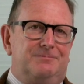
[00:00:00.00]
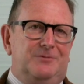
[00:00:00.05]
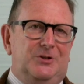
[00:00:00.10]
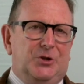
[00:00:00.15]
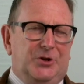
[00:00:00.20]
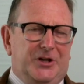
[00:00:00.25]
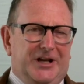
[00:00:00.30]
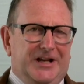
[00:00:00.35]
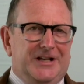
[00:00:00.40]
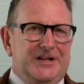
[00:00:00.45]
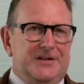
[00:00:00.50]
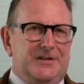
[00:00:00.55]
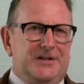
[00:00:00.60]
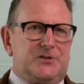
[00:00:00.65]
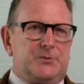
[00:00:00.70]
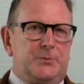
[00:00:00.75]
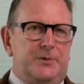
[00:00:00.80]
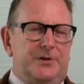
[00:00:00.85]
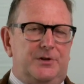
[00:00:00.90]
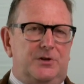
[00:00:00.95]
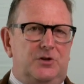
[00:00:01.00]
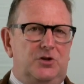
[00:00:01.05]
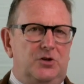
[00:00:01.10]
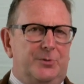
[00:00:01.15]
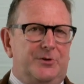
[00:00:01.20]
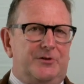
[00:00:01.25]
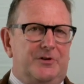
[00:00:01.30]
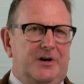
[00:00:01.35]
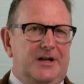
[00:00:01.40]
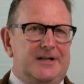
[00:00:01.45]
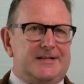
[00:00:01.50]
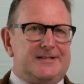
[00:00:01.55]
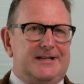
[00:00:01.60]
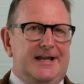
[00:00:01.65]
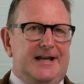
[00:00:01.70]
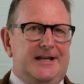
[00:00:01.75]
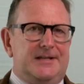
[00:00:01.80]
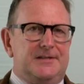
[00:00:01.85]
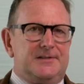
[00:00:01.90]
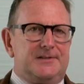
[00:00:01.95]
looking at this with a human rights
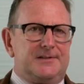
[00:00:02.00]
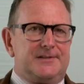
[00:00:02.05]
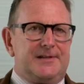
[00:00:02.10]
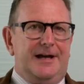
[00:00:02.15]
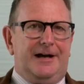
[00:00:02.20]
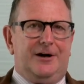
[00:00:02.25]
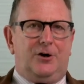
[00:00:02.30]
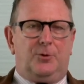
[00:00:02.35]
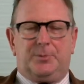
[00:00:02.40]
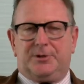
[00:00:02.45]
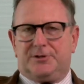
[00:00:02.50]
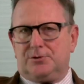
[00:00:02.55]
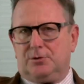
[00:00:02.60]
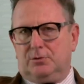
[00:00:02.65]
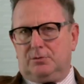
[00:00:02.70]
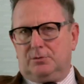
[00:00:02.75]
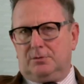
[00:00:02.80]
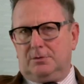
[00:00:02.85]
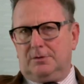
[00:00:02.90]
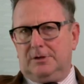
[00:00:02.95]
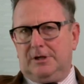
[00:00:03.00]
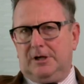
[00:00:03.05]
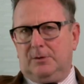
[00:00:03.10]
lens help at all?